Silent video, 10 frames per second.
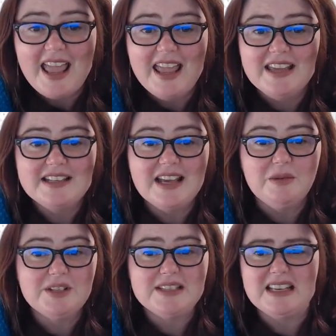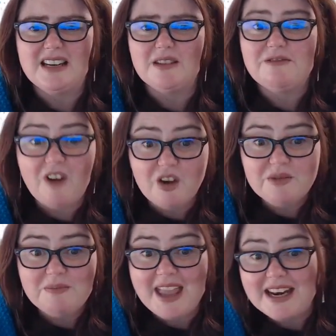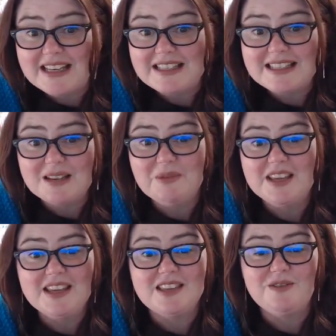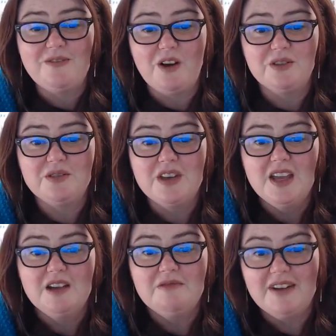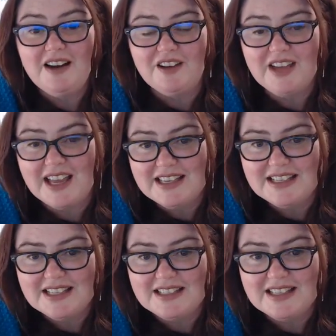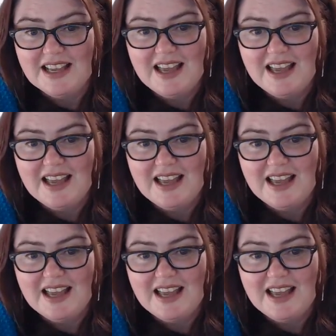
And we're just getting the phone man in so we can get the phone relocated